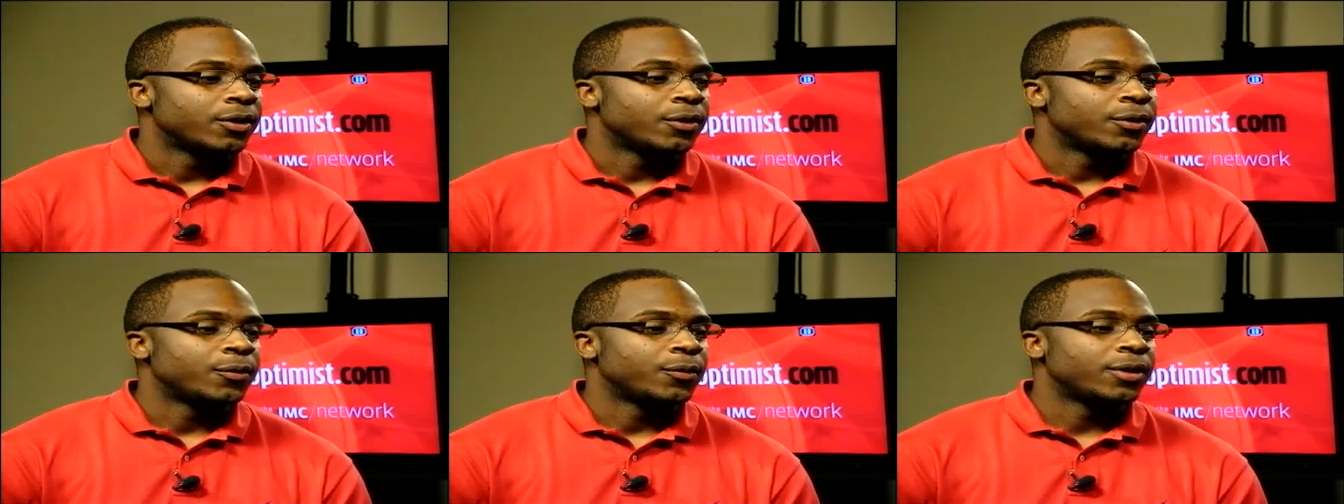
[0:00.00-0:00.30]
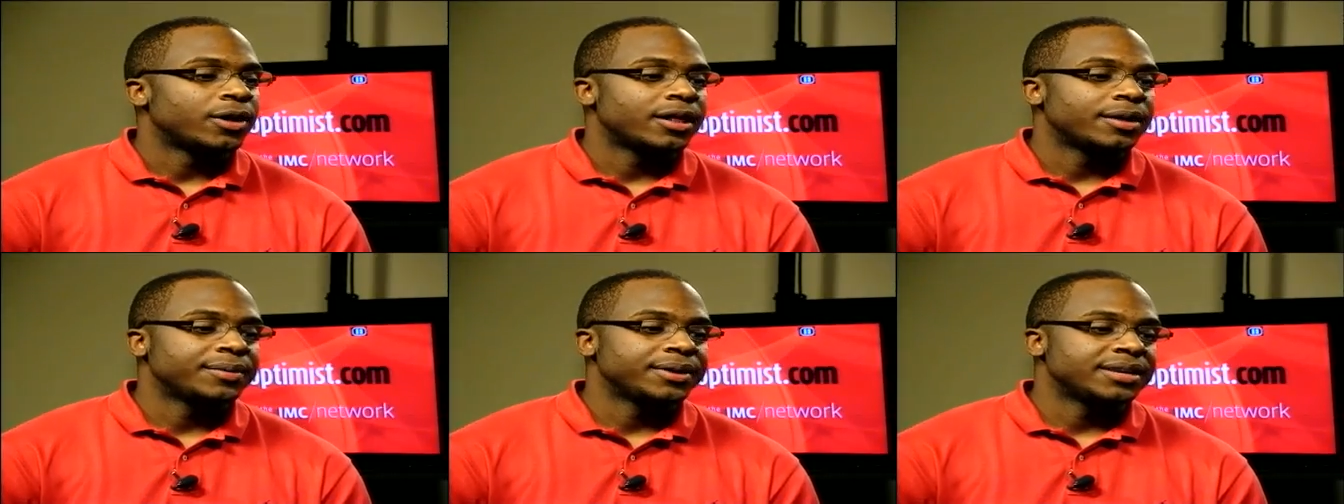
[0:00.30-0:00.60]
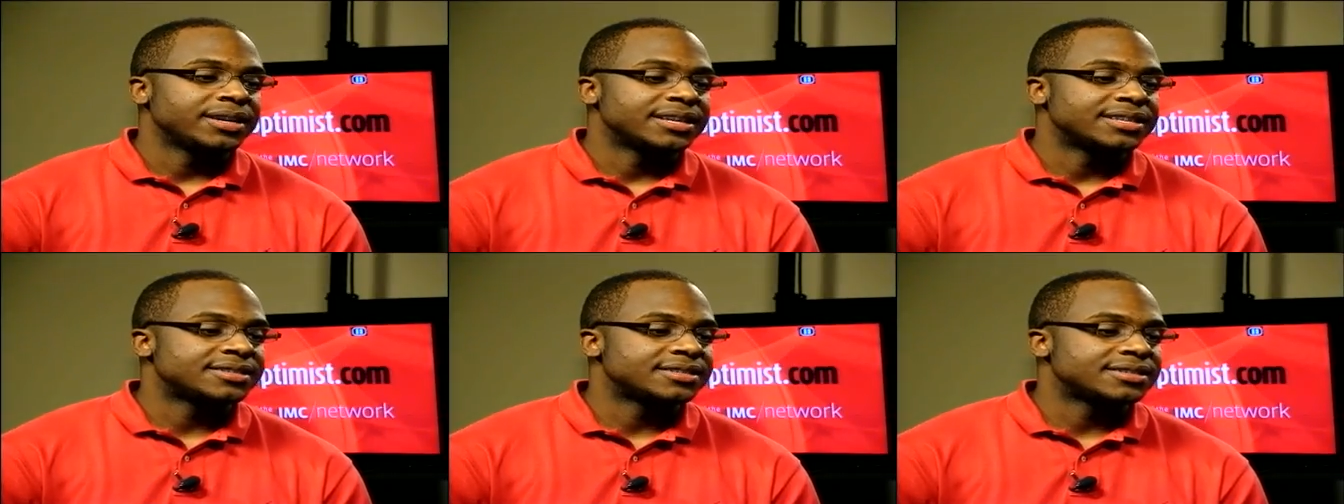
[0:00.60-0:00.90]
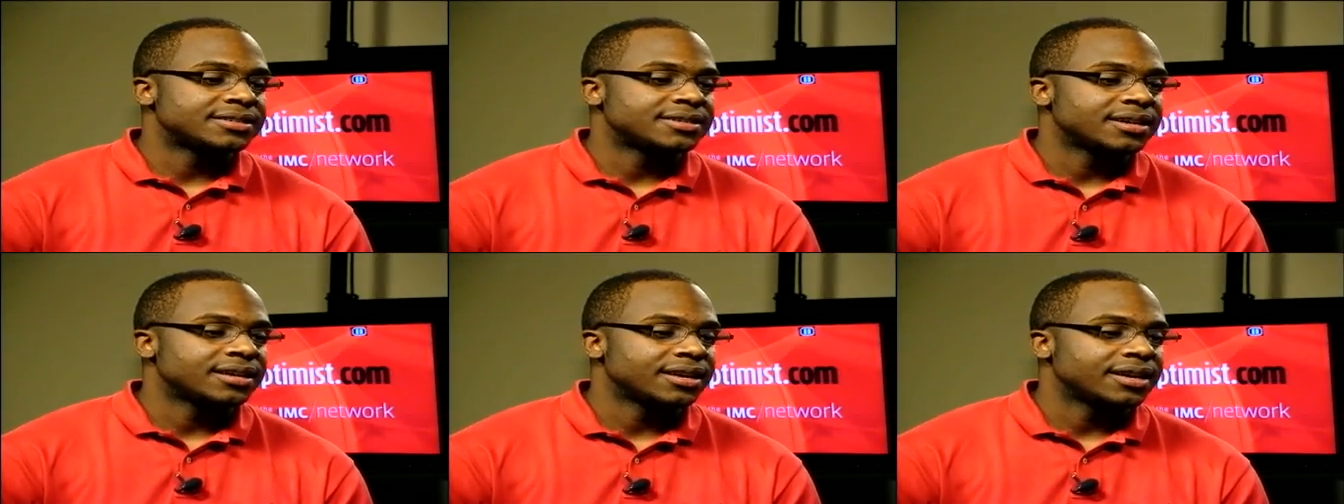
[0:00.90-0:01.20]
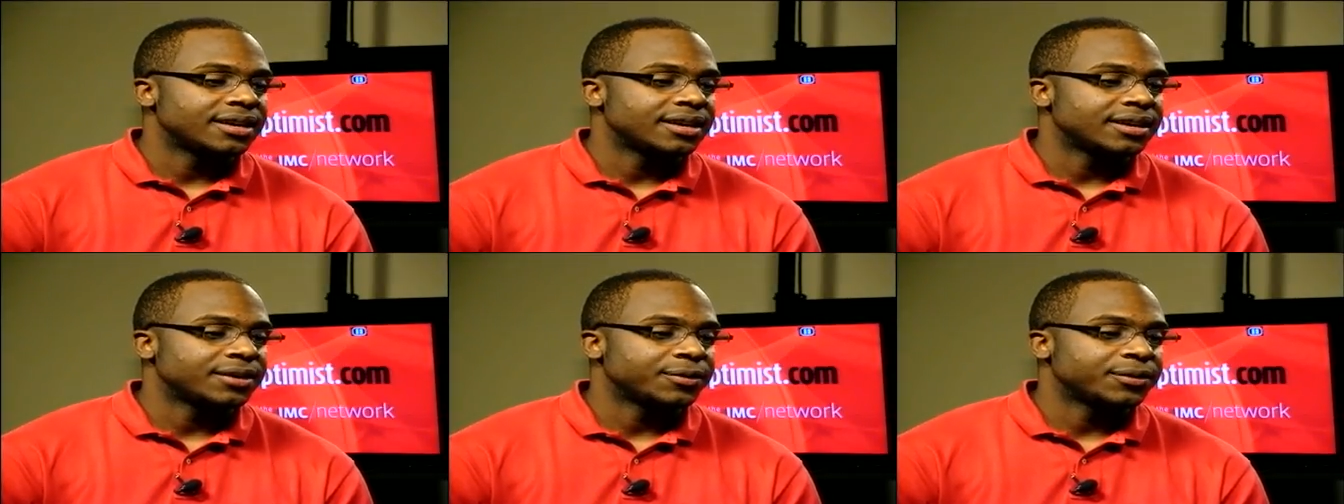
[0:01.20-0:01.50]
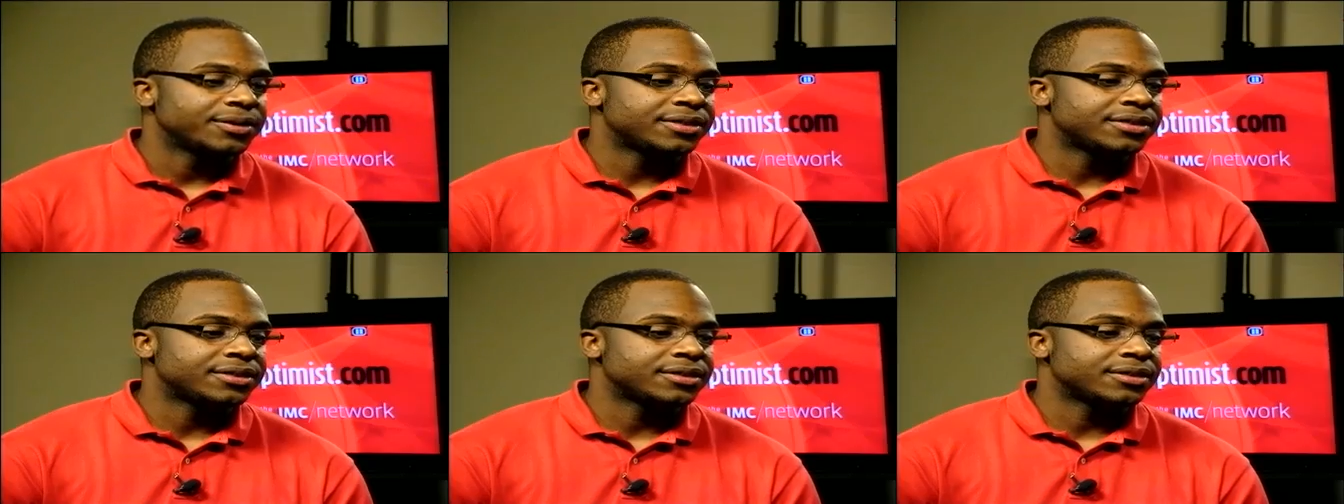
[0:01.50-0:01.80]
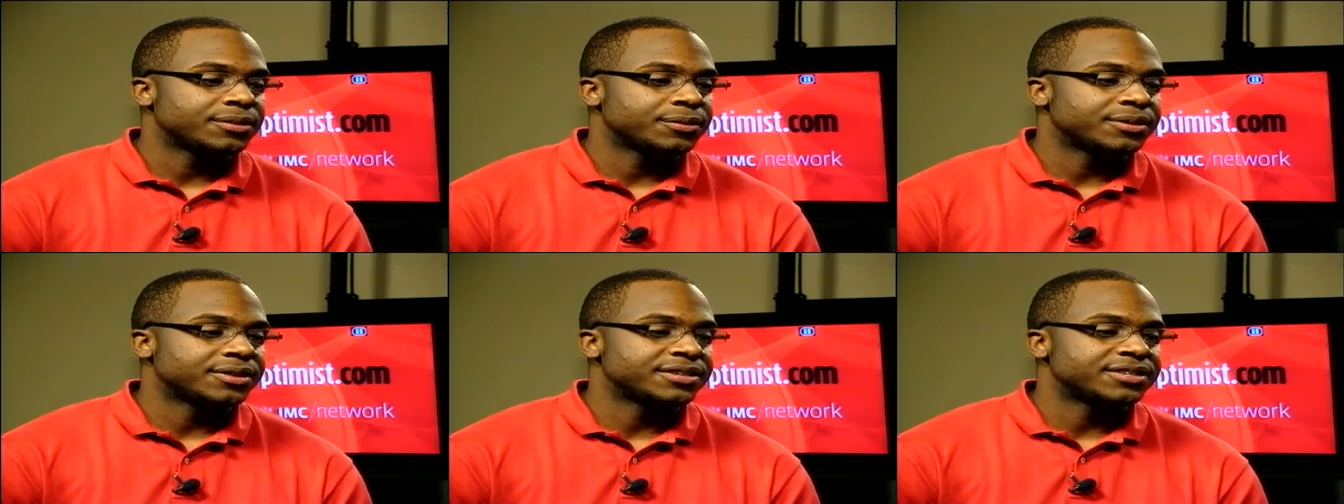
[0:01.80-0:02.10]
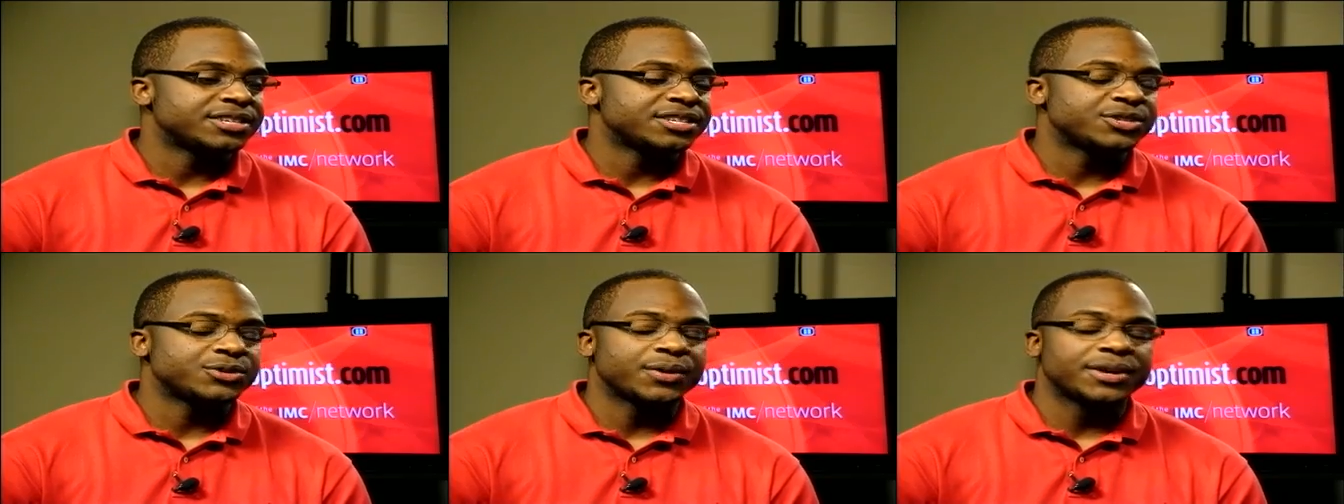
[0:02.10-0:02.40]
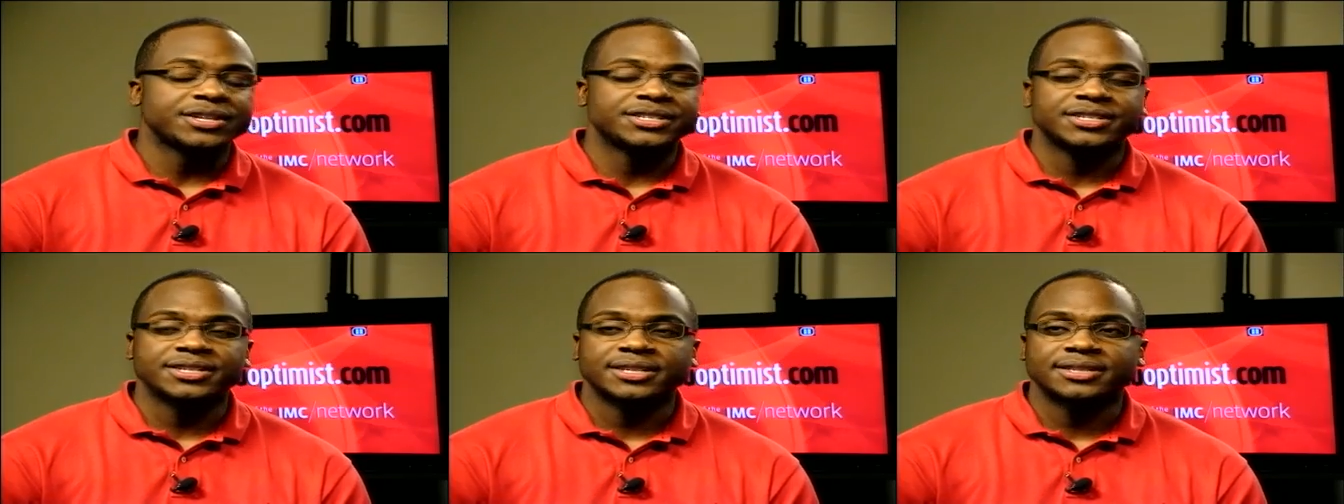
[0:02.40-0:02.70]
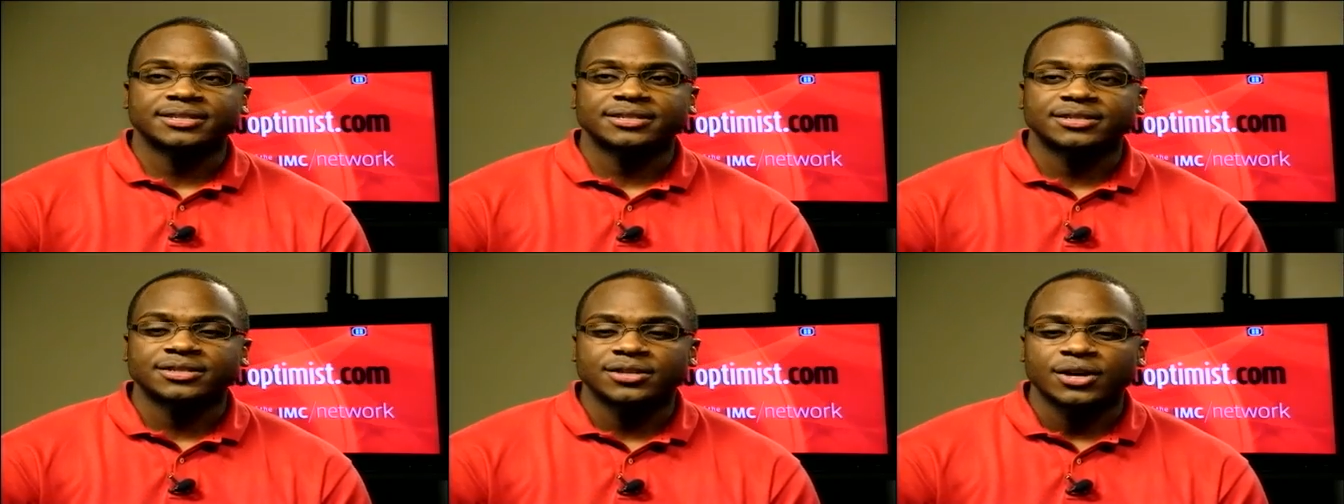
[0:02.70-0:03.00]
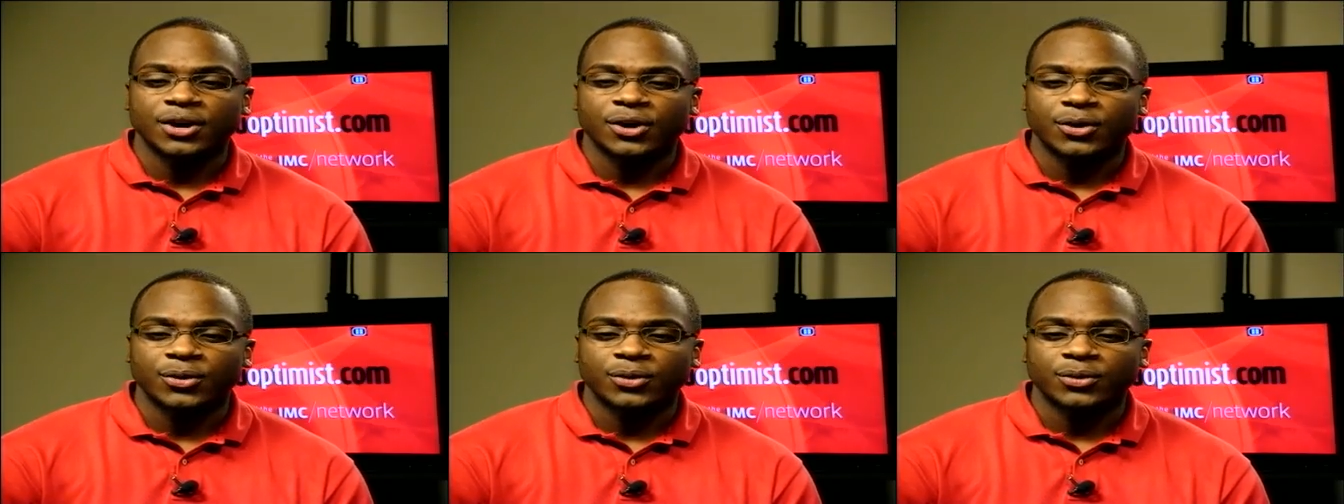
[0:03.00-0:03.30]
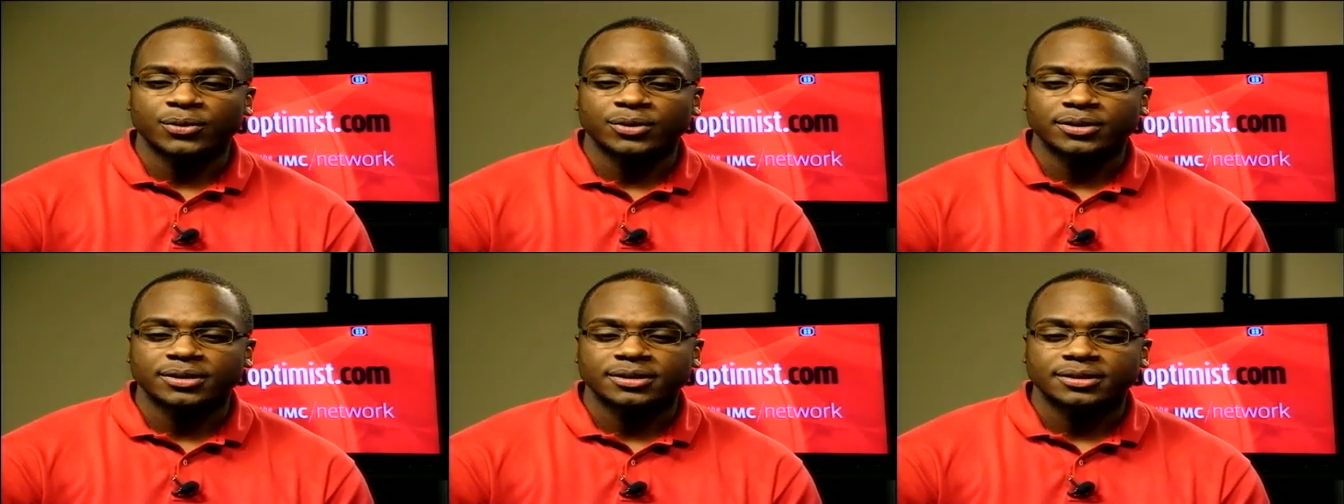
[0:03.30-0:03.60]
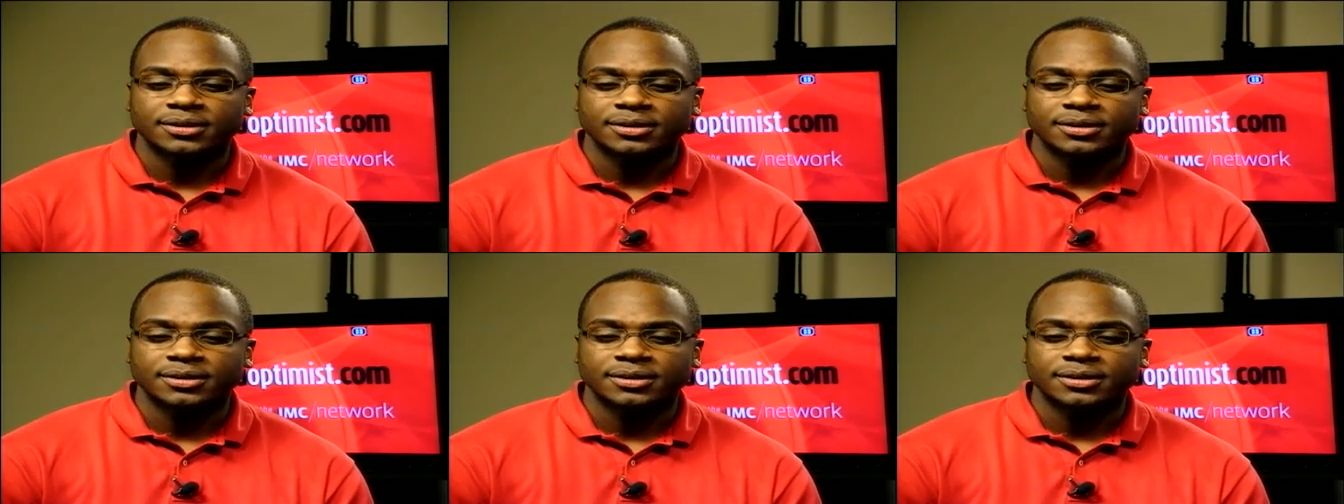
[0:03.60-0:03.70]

Well, I mean, it's with a situation that's so